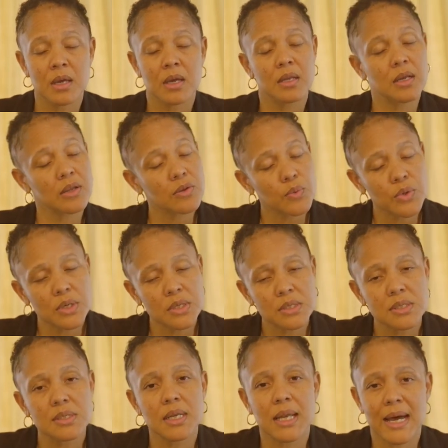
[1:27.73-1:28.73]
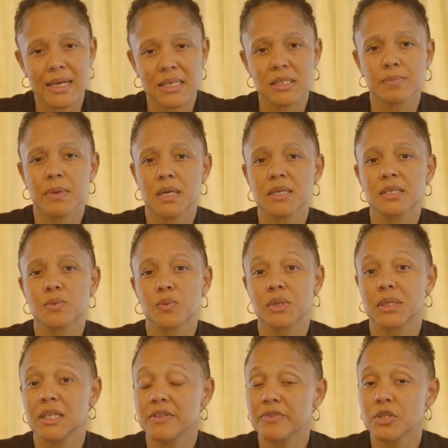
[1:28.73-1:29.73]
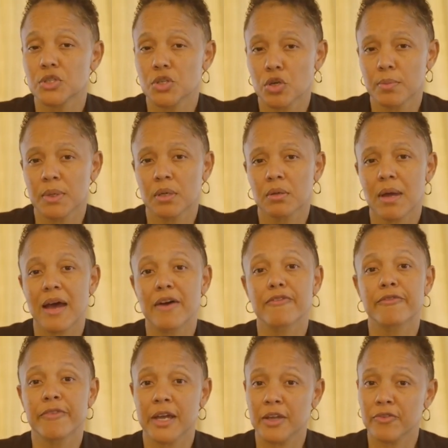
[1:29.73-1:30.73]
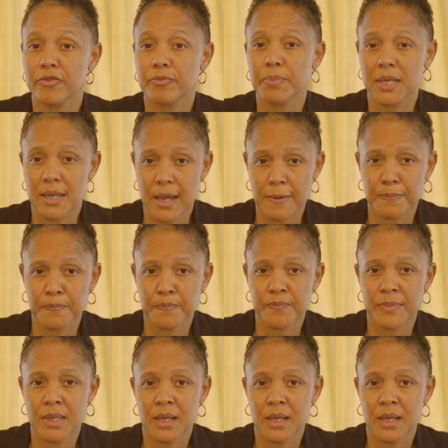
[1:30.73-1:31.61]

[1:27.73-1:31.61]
In other words, the last bus will leave the terminal at 5 p.m.